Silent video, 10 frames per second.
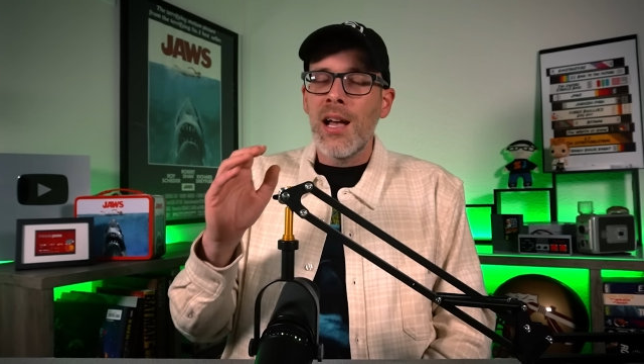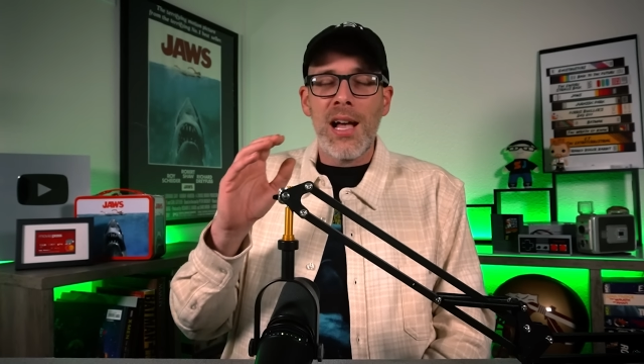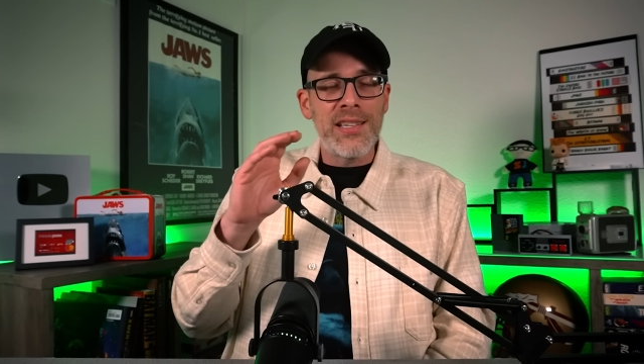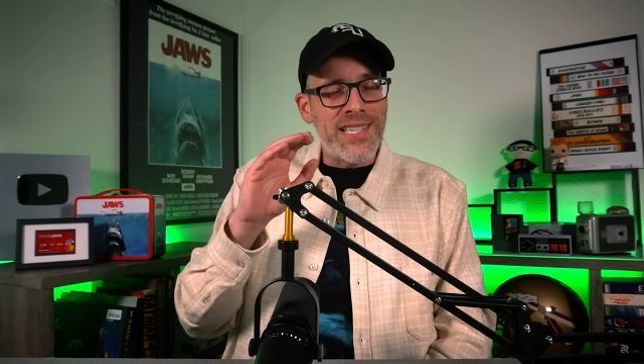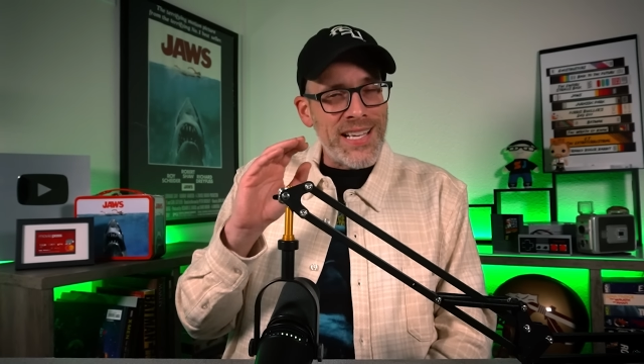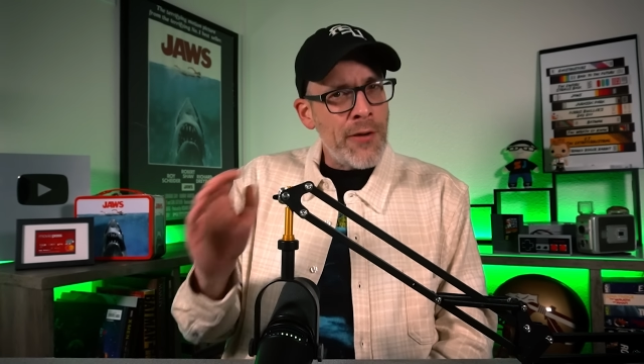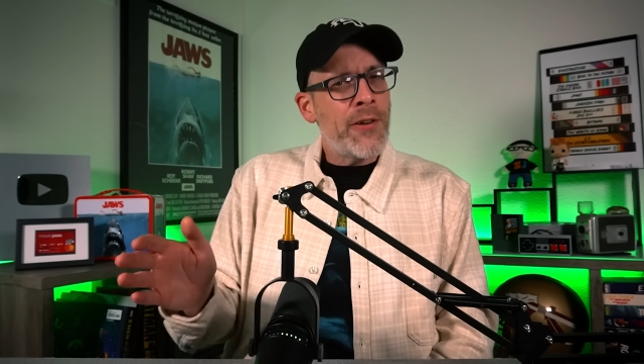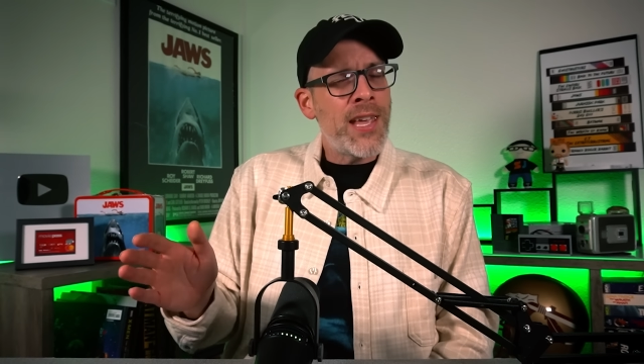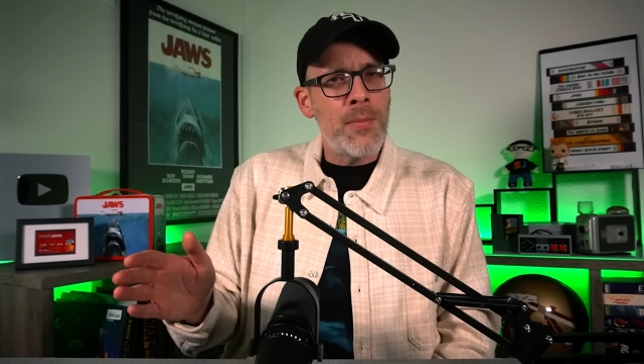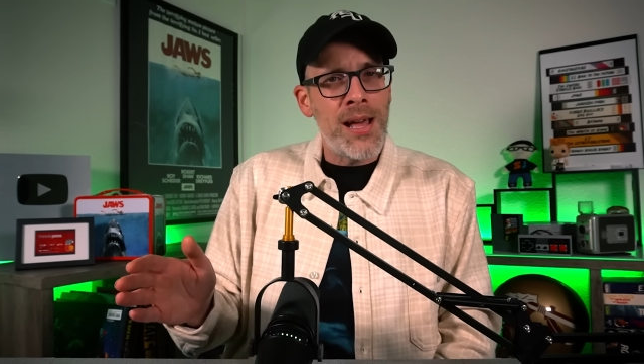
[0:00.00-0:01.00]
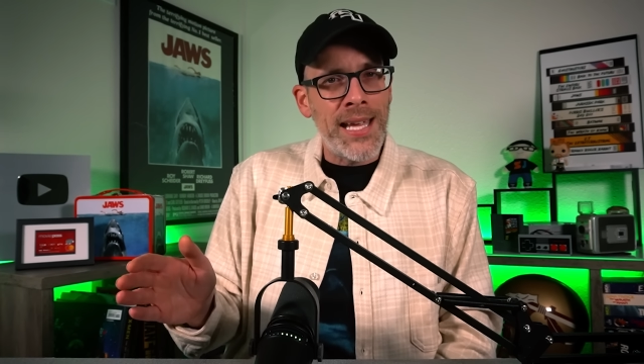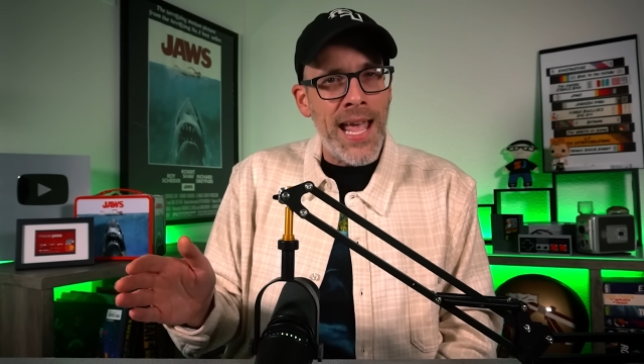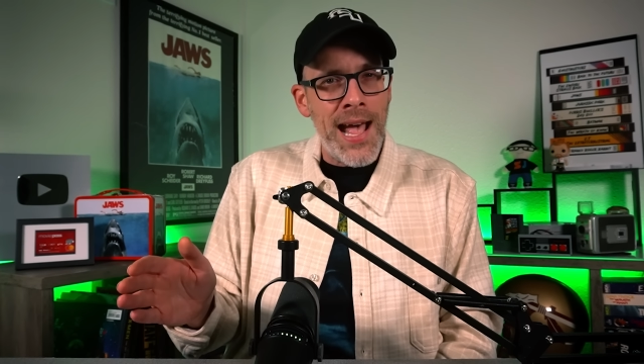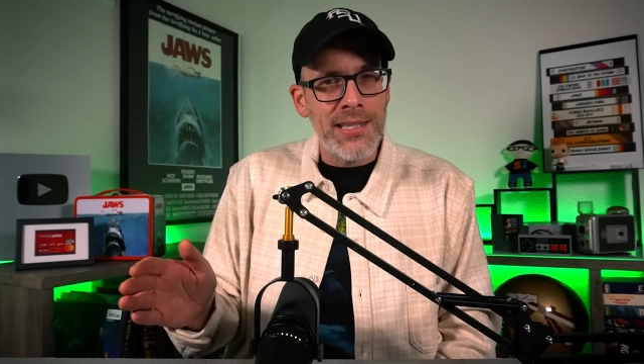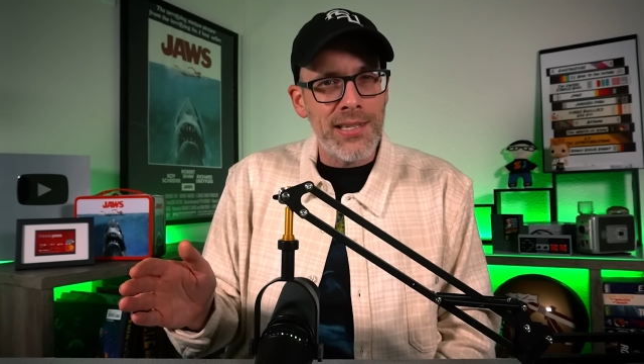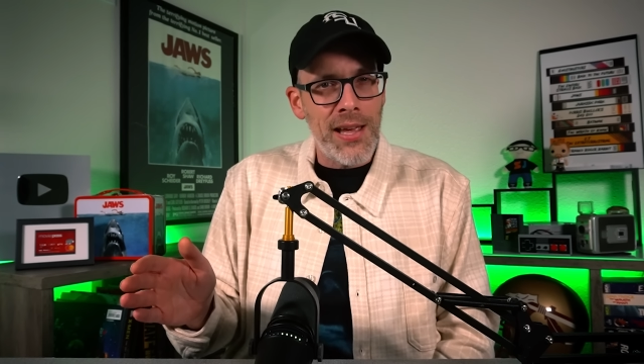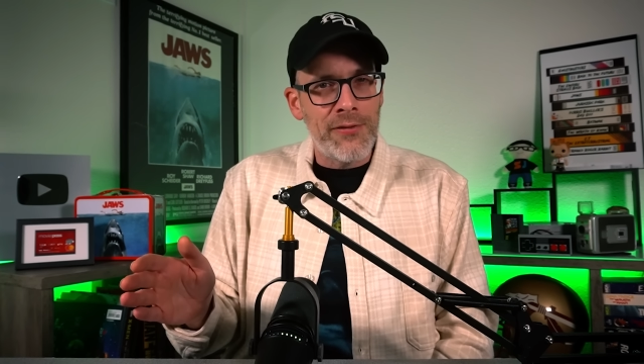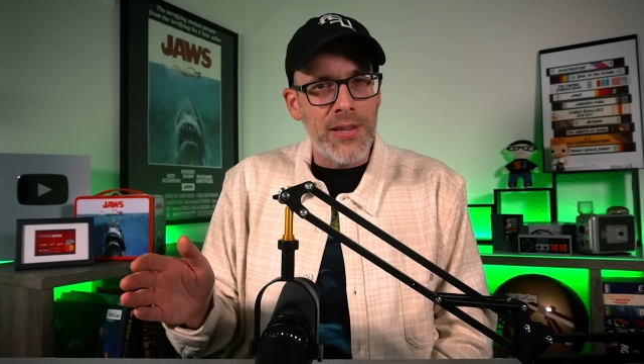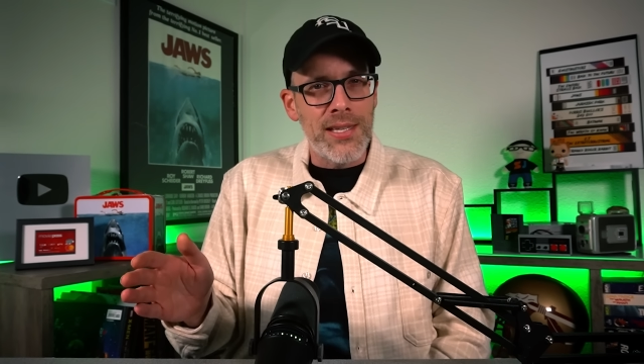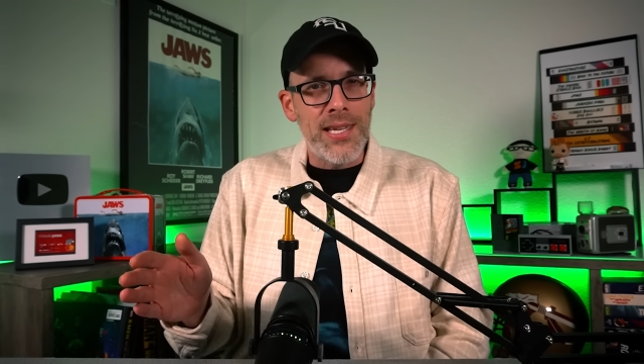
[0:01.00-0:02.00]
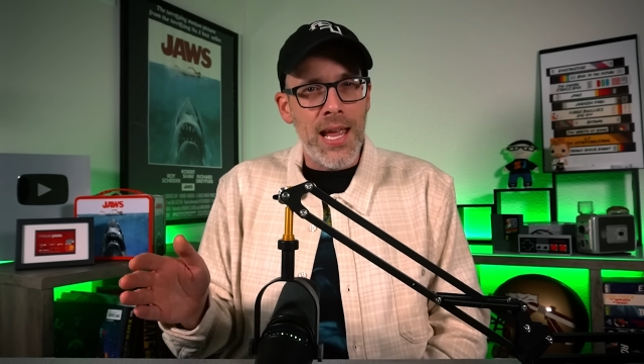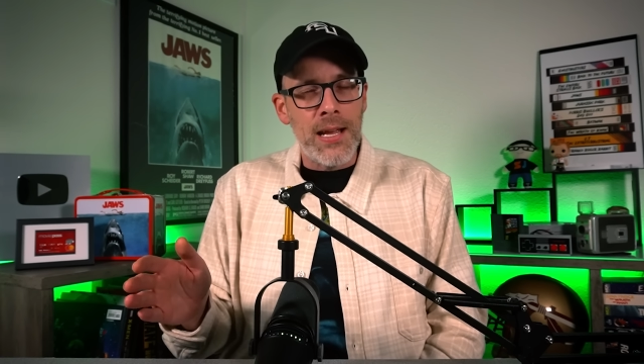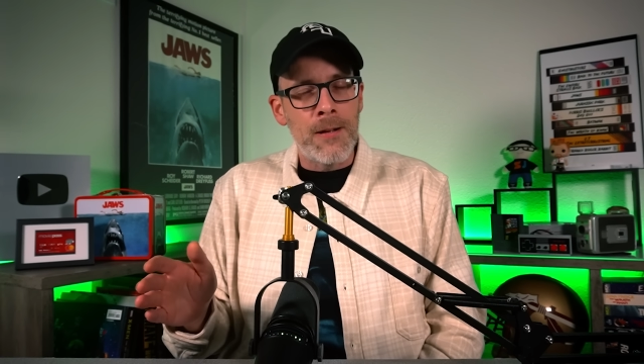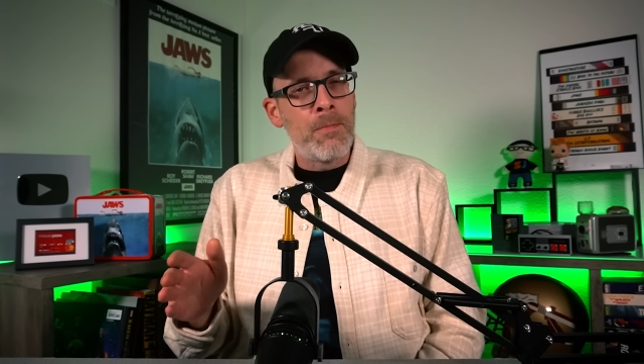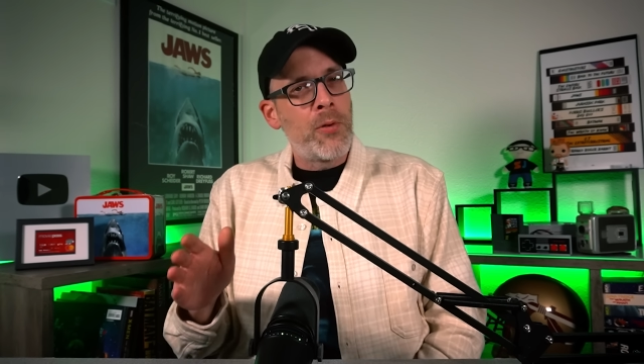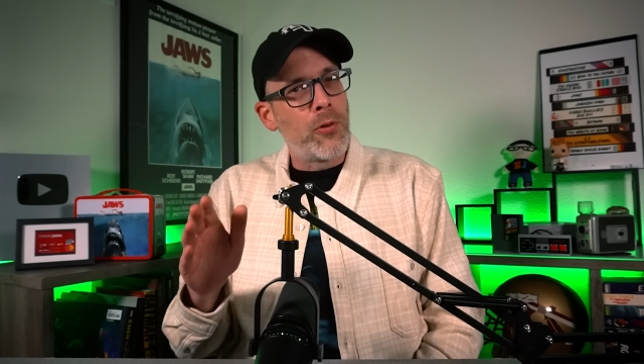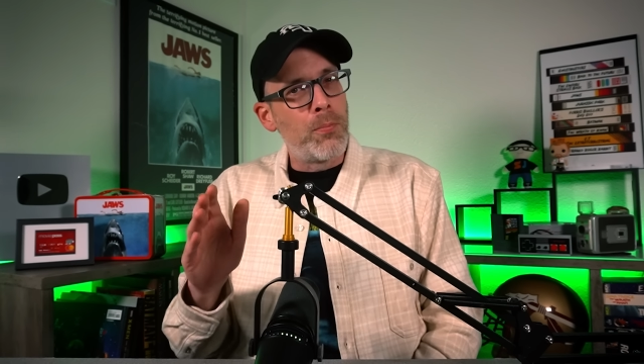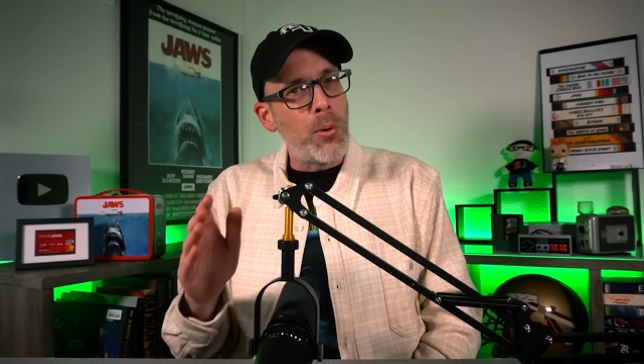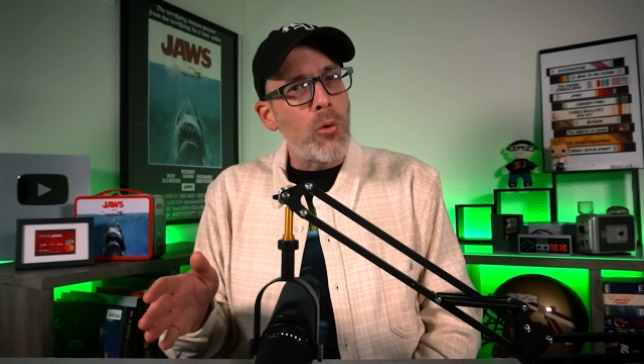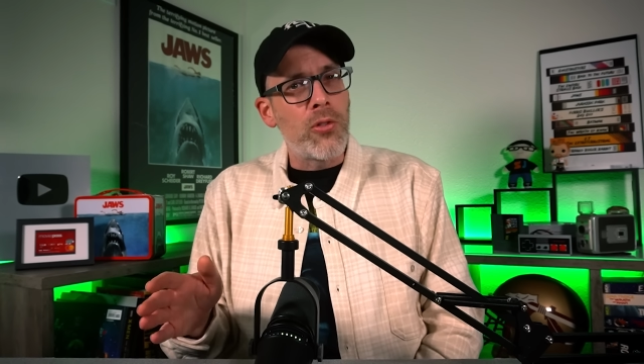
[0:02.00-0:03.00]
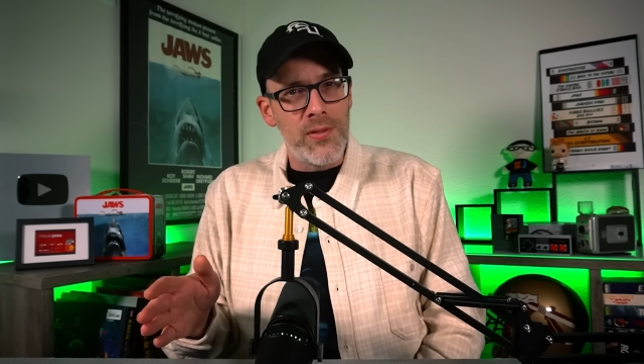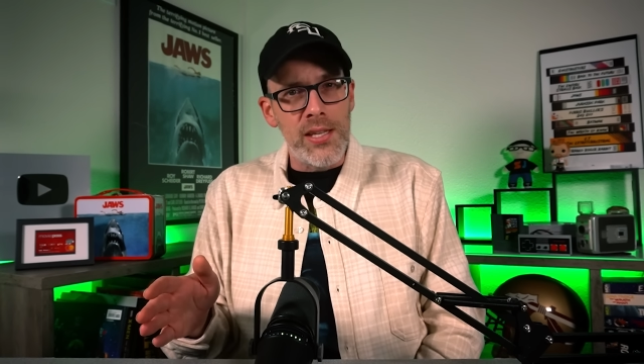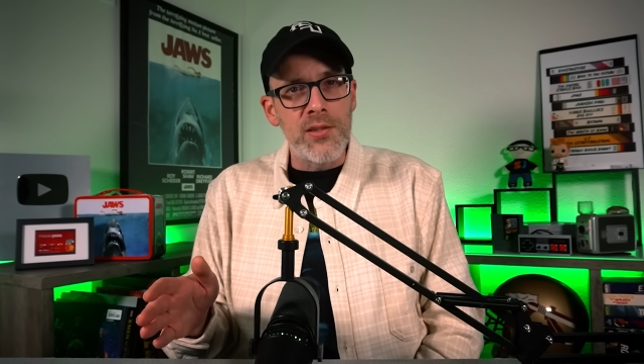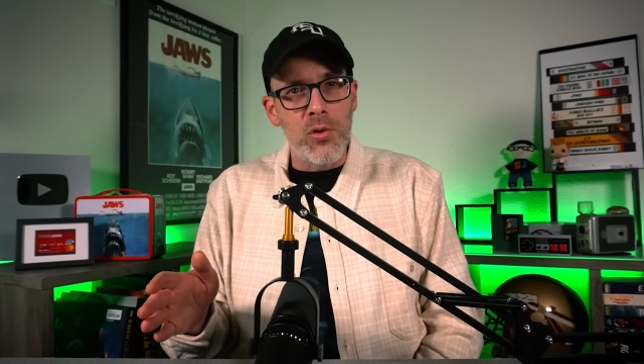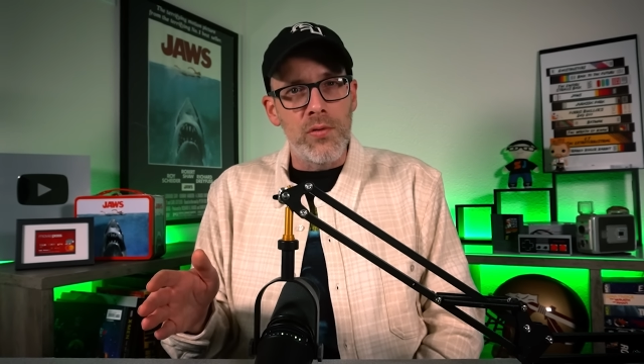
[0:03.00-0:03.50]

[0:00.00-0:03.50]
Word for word: a significant amount of gas left in the tank for both of these